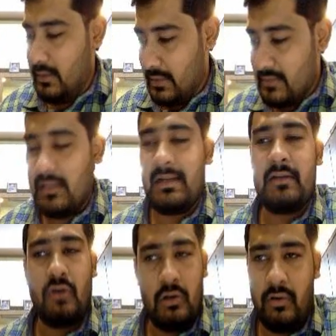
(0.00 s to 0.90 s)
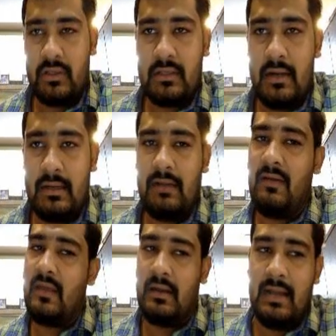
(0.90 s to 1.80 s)
consultants all over the country,
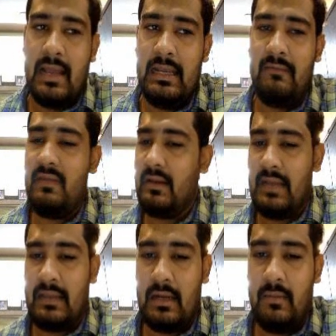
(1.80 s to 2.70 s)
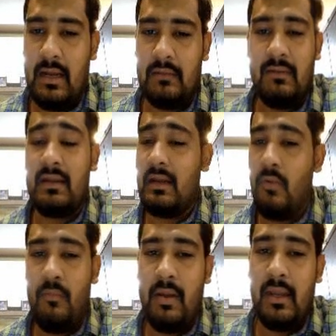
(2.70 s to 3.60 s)
whether in Delhi, whether in Hyderabad, whether in
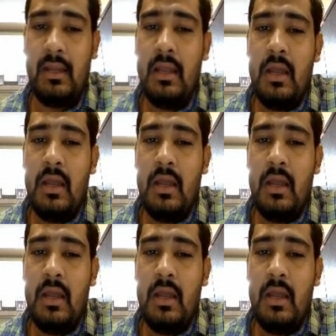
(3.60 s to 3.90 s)
Mumbai,